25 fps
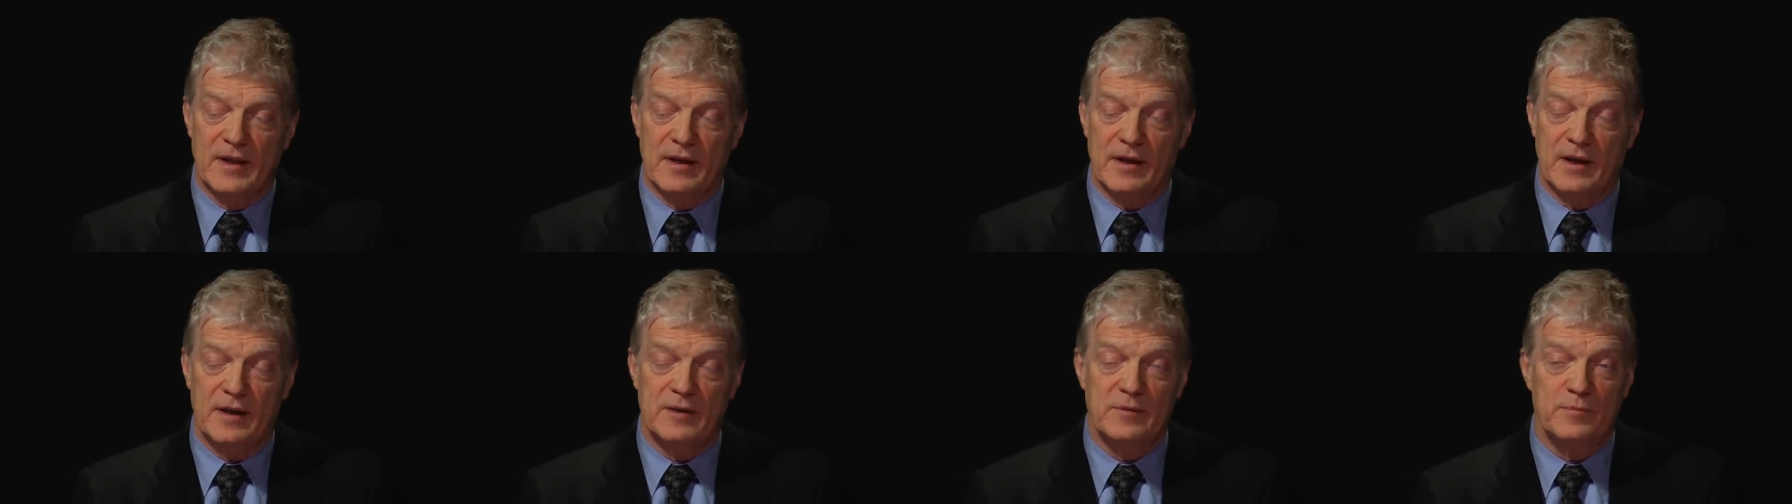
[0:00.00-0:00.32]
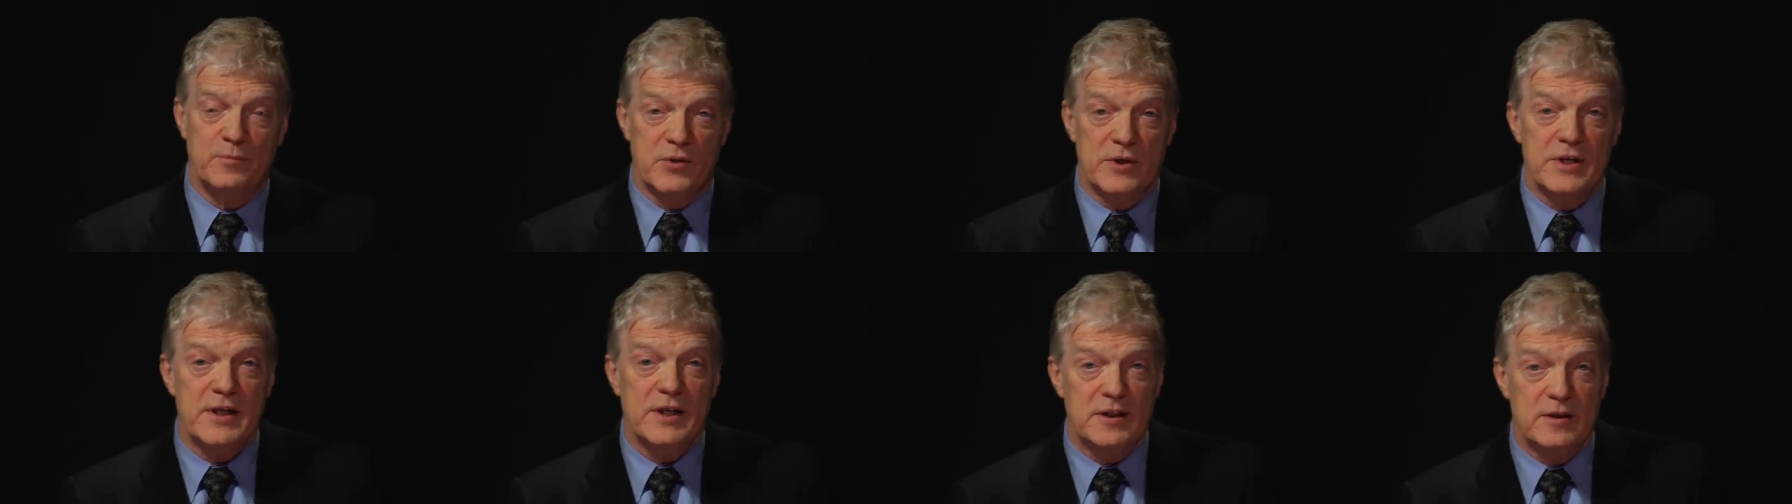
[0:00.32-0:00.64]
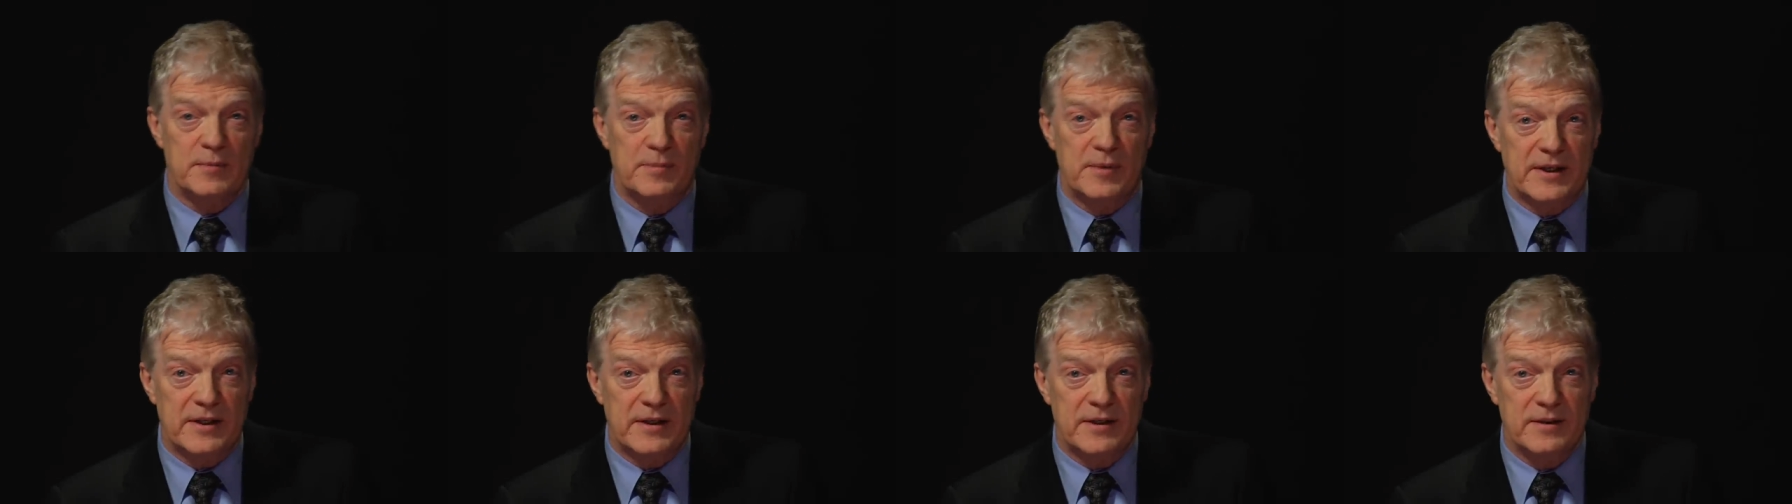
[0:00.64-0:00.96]
And
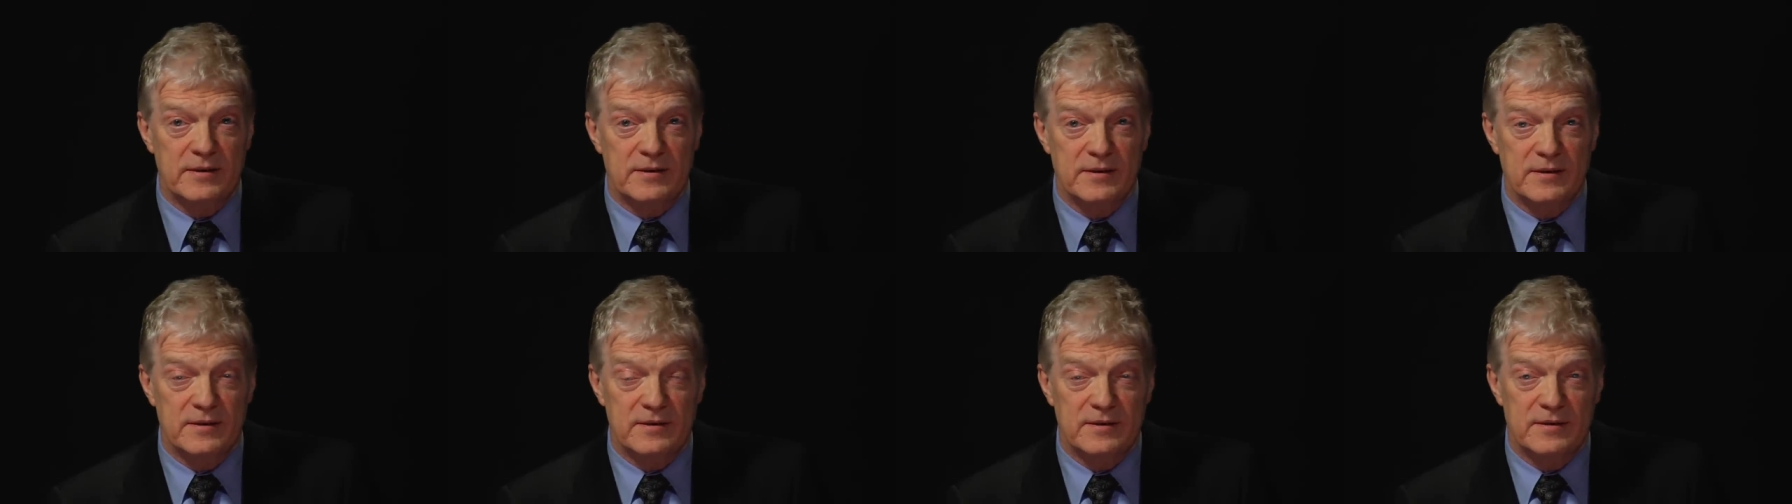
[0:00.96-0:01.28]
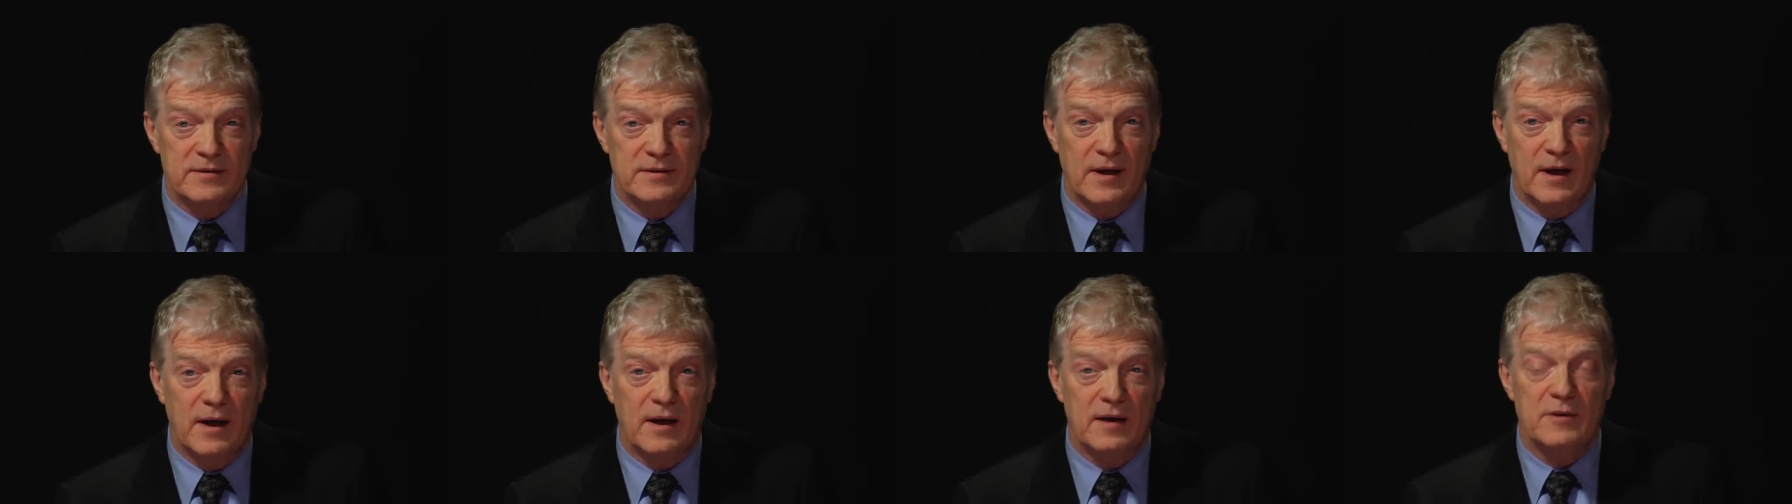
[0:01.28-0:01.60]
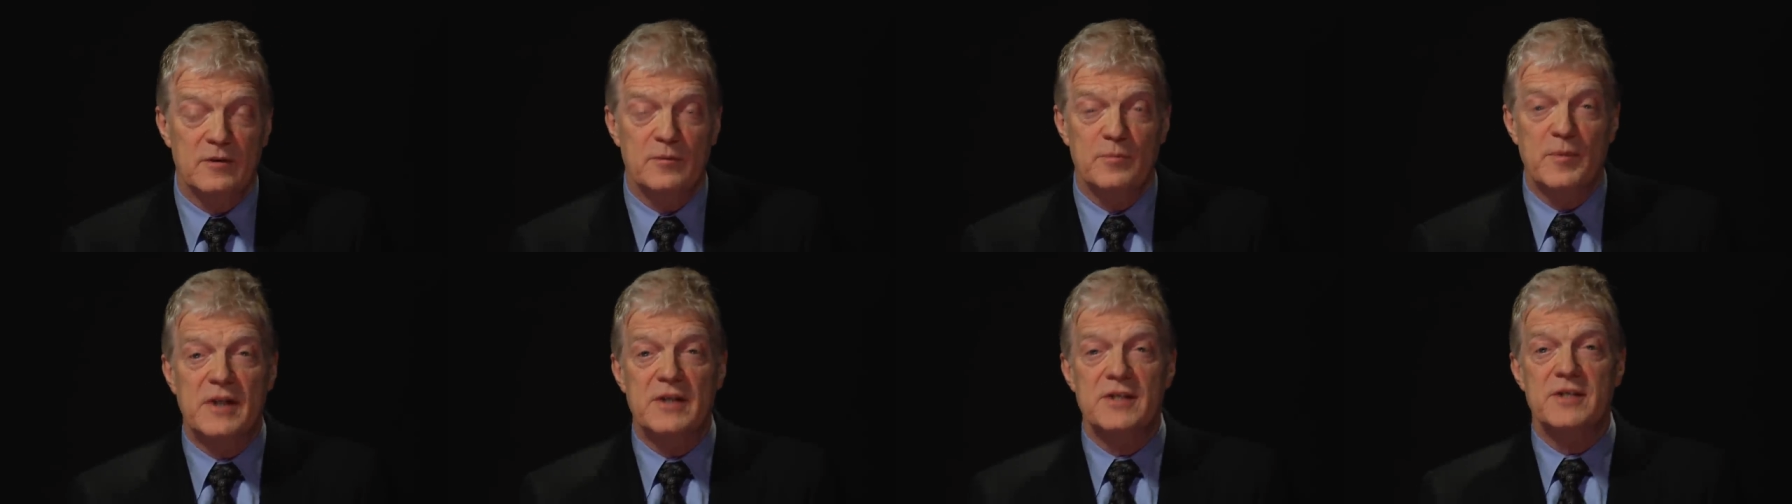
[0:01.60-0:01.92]
predictably,
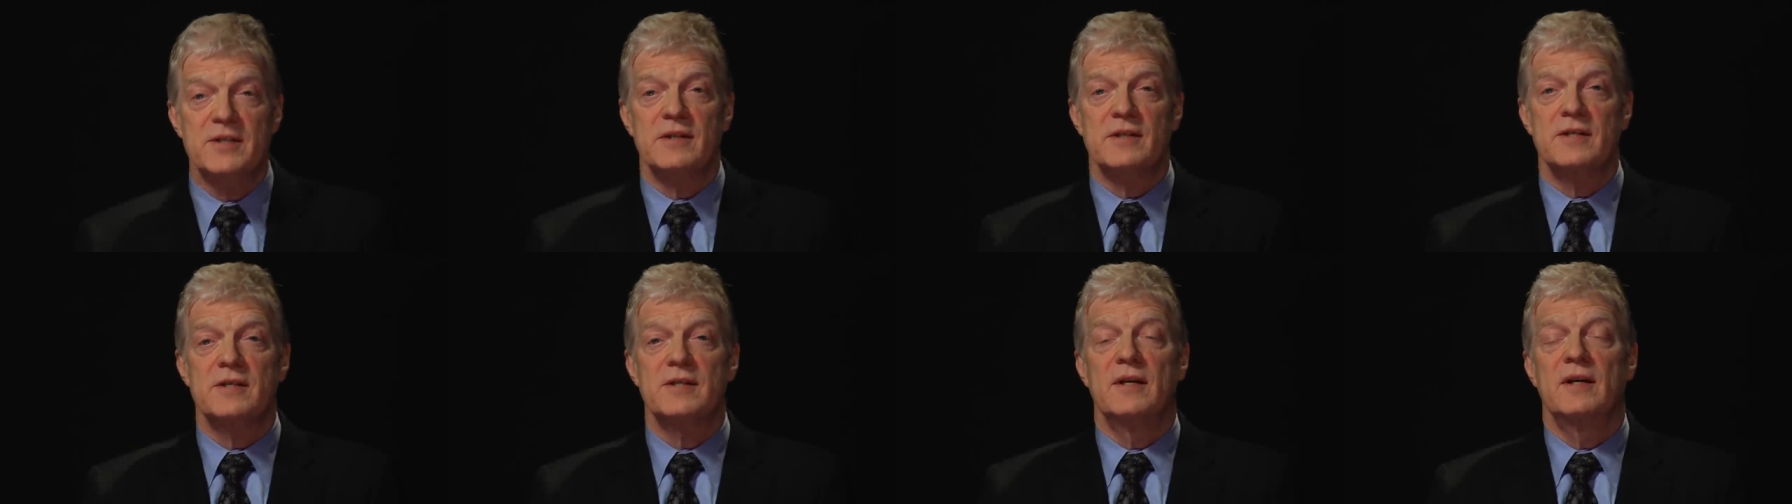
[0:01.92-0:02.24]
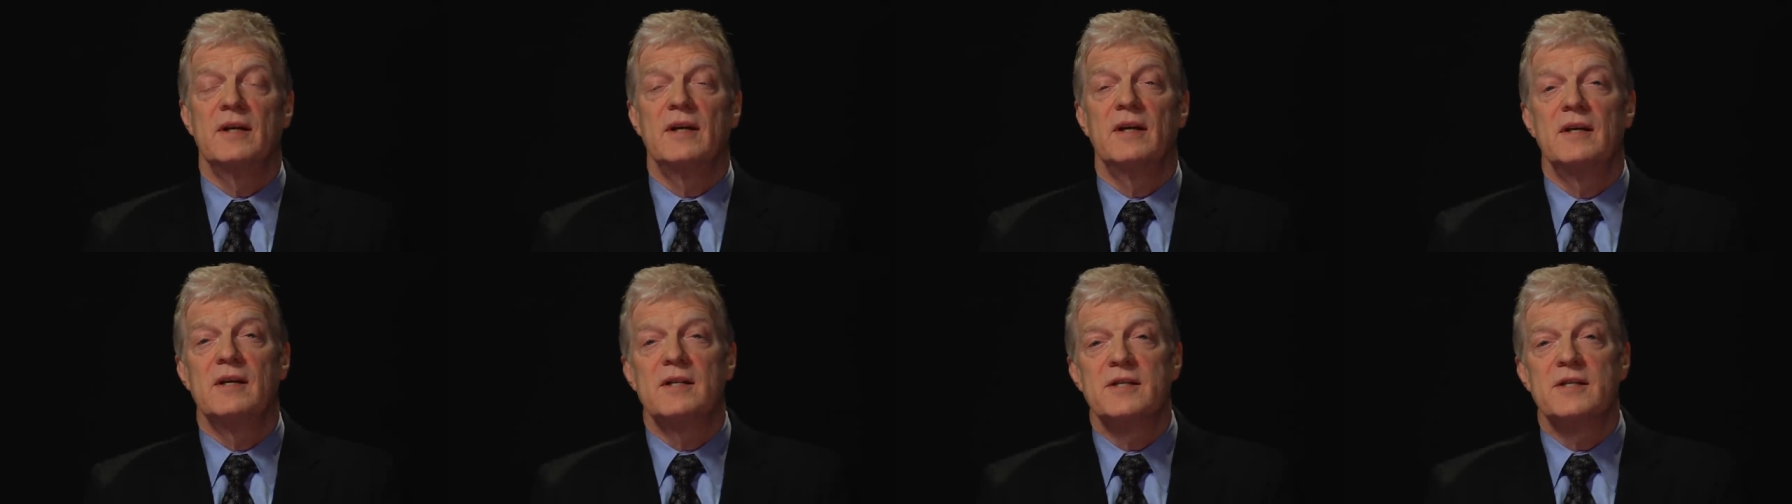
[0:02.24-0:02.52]
and ministers